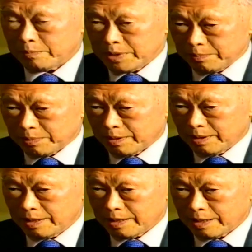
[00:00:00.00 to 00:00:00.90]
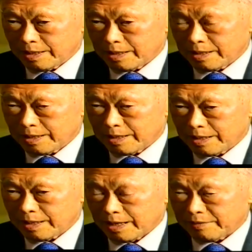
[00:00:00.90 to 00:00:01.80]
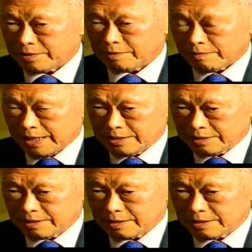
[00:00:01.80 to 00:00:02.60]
people have the right